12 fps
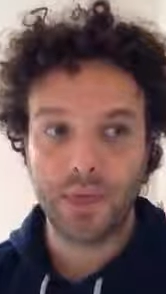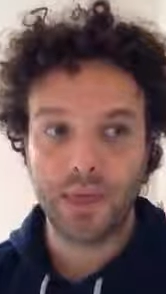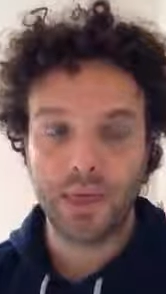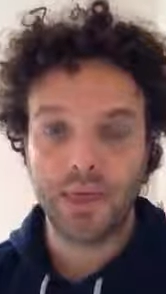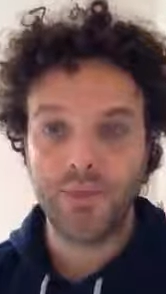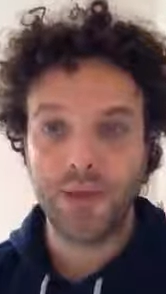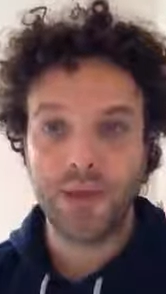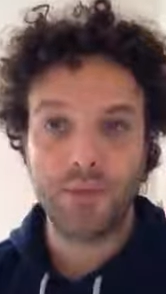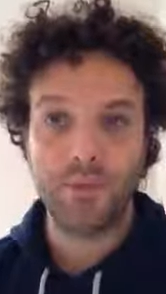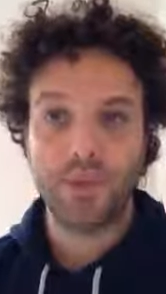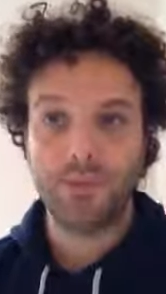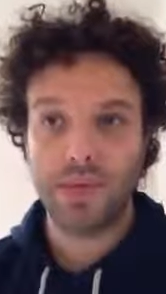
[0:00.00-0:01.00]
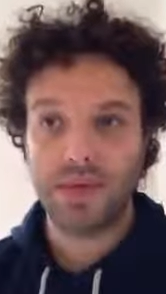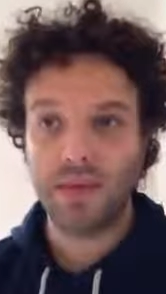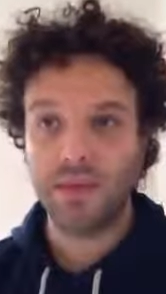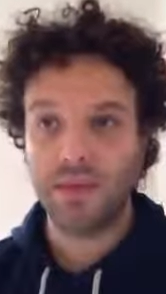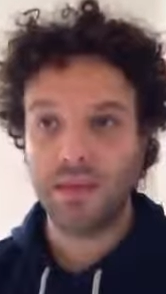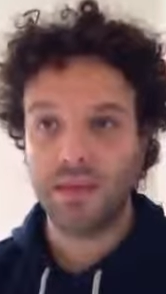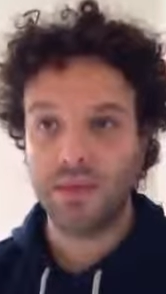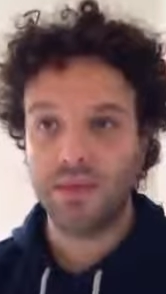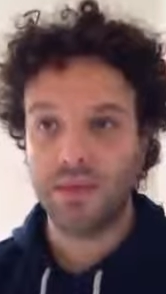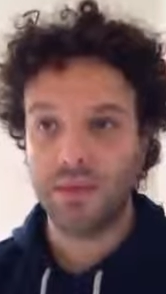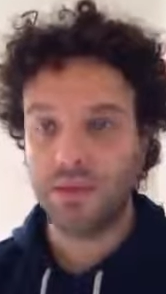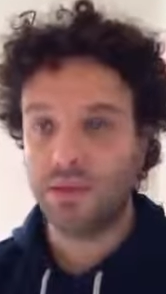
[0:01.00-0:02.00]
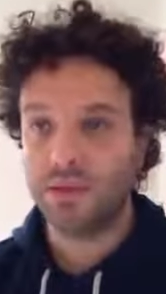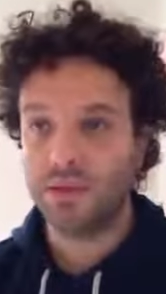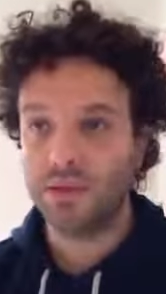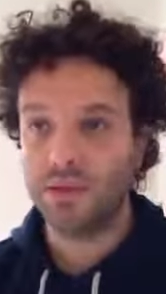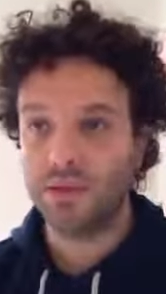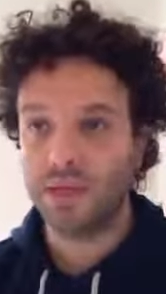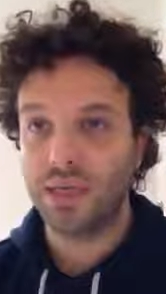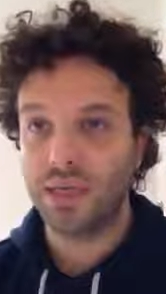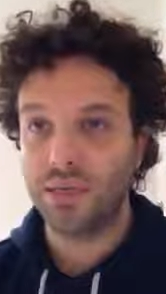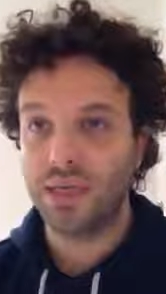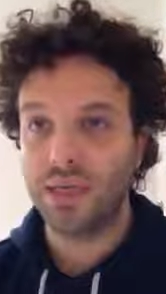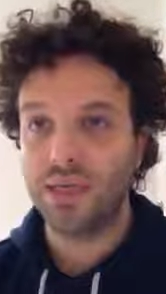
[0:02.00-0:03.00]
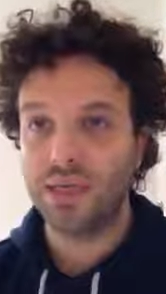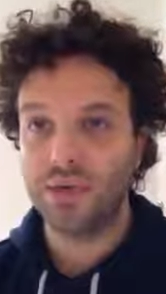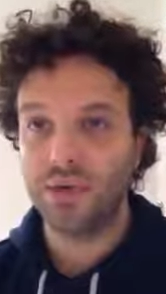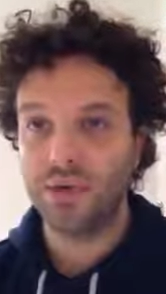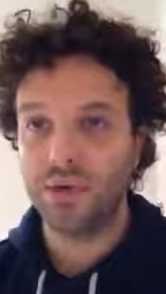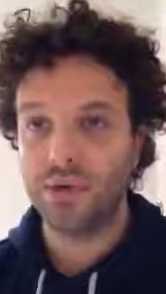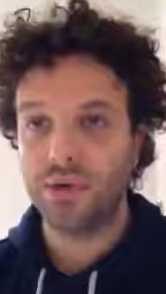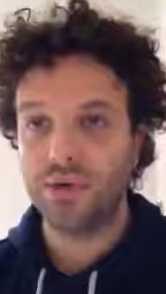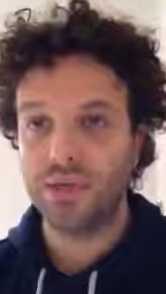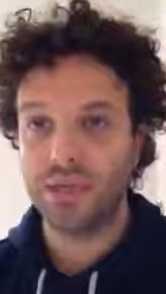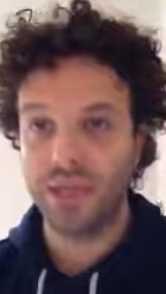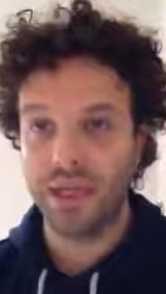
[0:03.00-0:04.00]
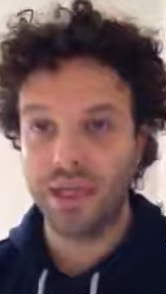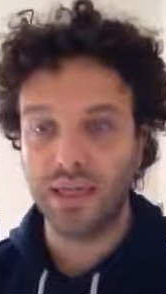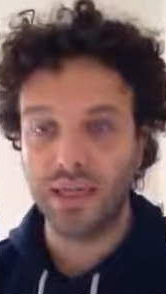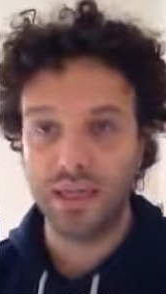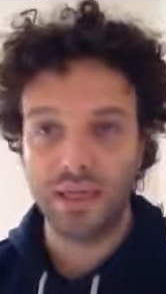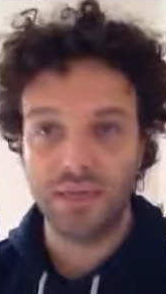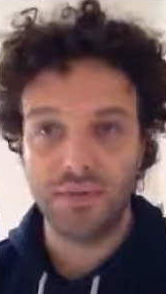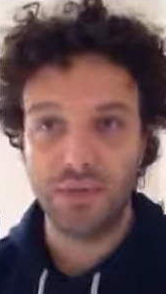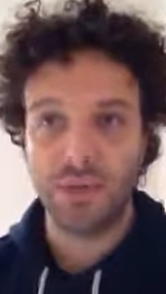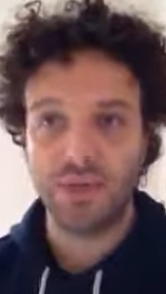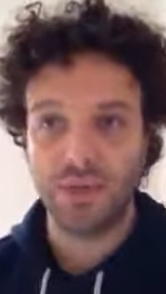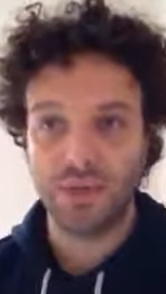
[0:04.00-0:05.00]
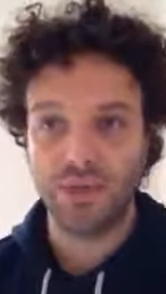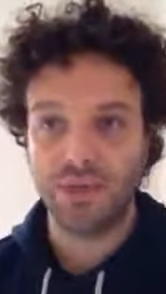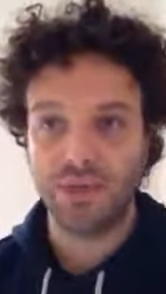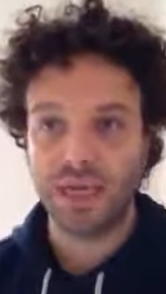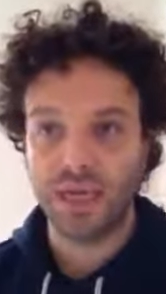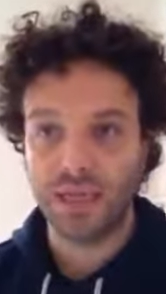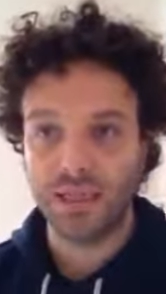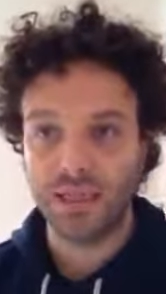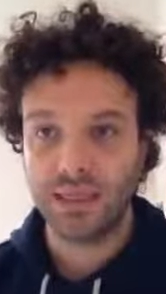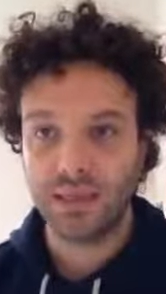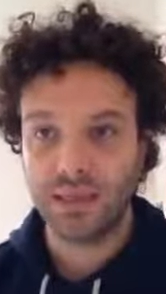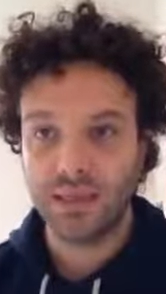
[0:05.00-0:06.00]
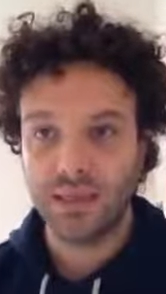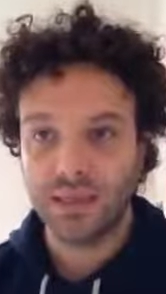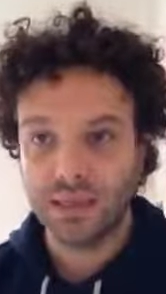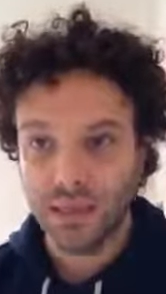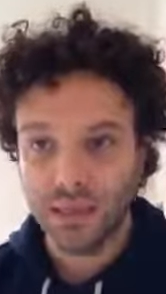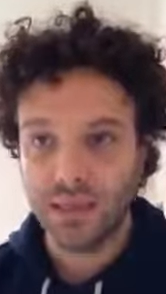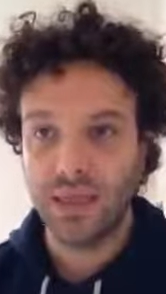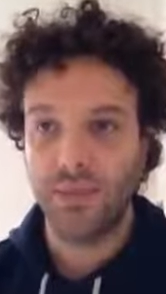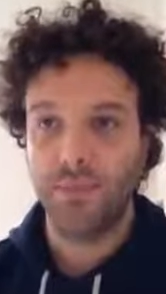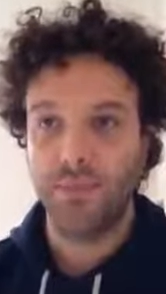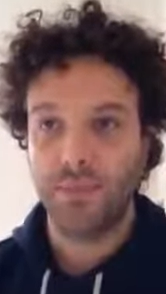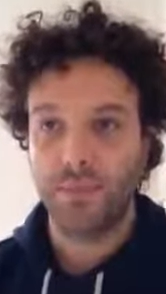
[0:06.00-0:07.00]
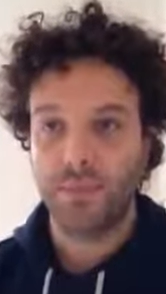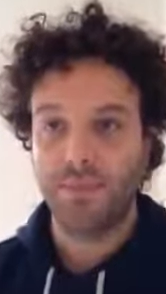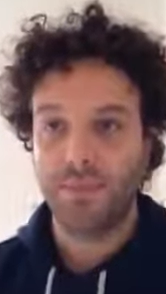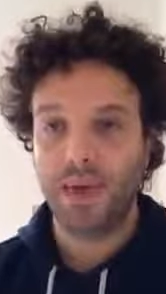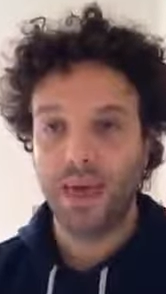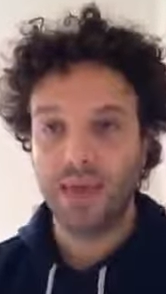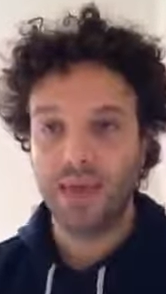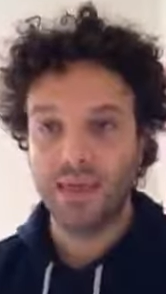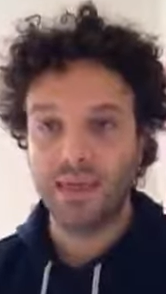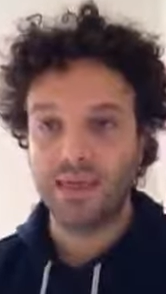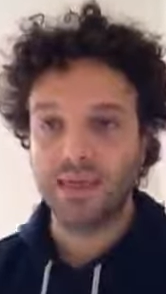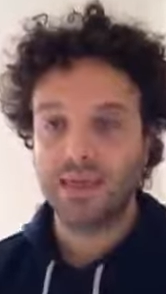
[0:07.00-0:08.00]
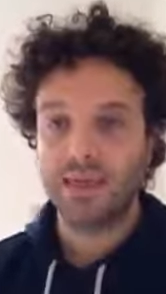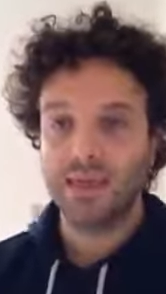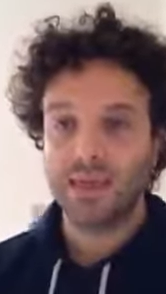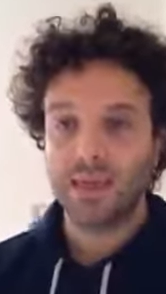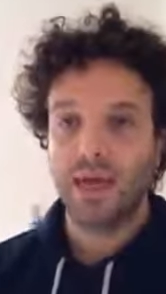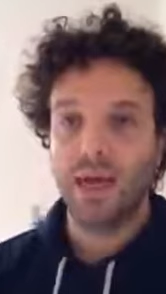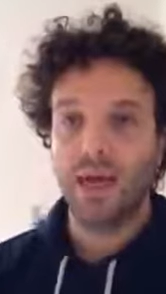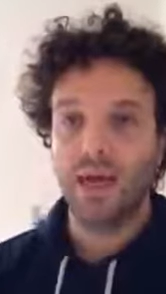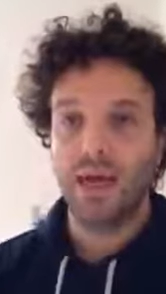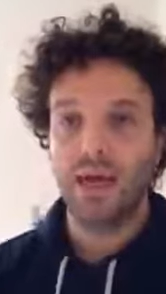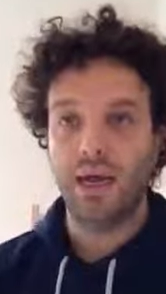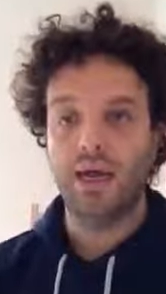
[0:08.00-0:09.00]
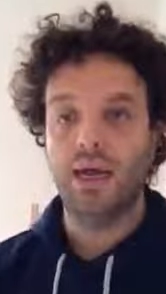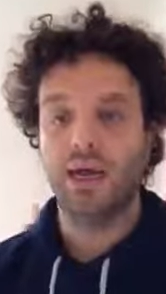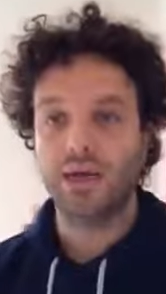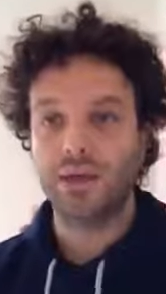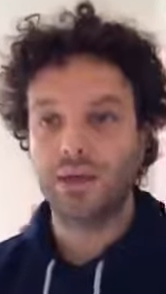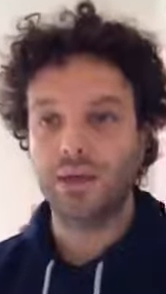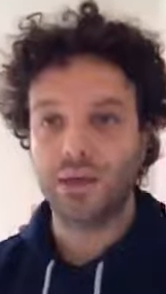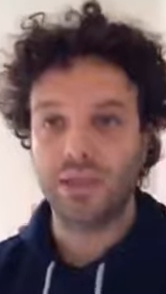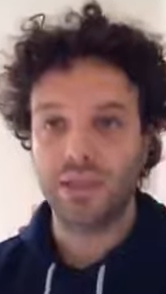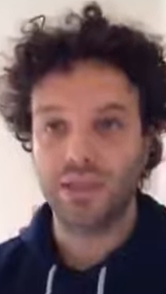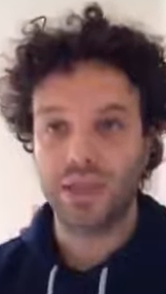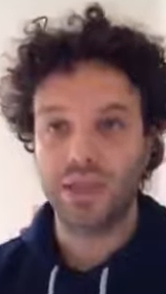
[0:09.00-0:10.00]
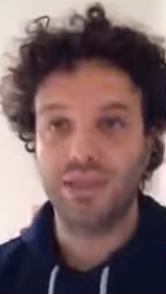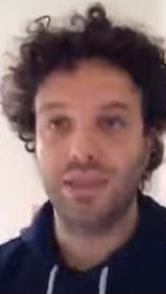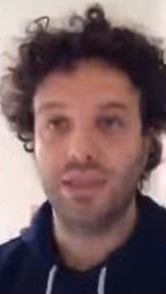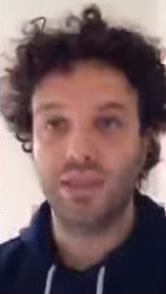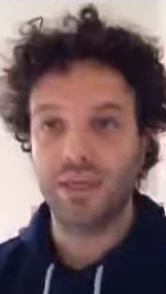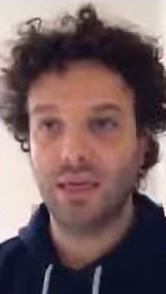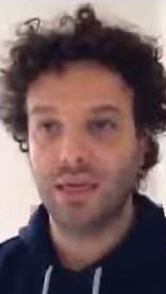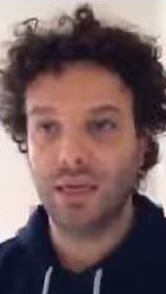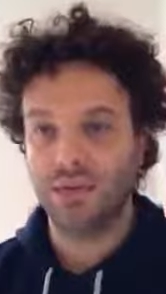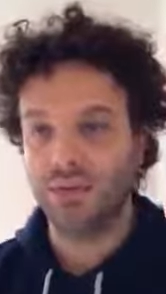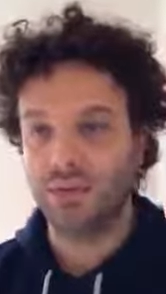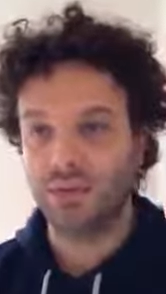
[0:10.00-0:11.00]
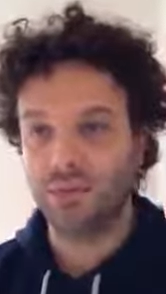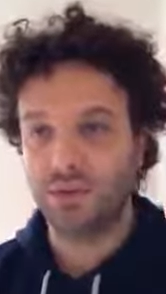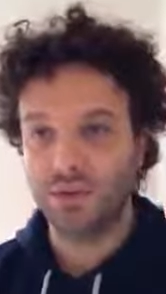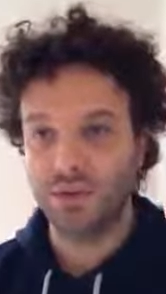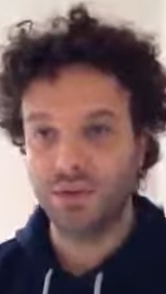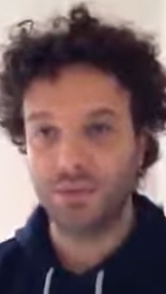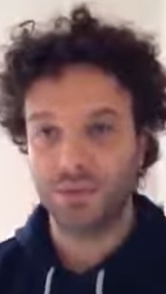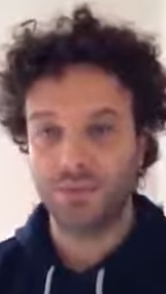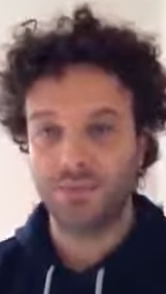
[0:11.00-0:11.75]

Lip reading: like development partners were not really ready to coordinate, and everyone was reacting rather than planning and coordinating a response.